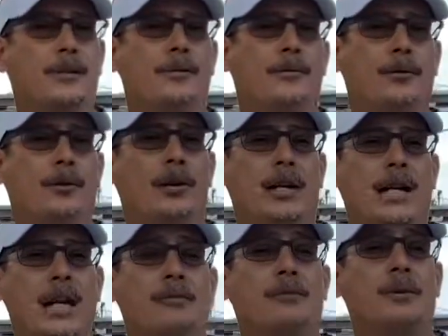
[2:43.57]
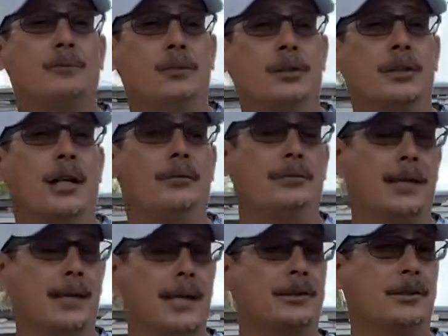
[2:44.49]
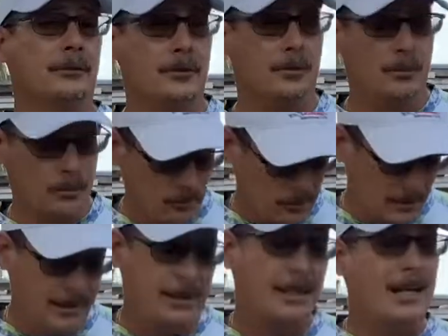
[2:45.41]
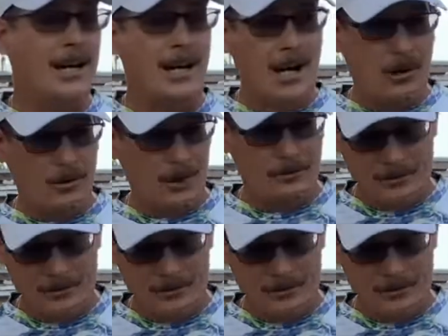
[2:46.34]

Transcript: for every foot of the length of your boat. However,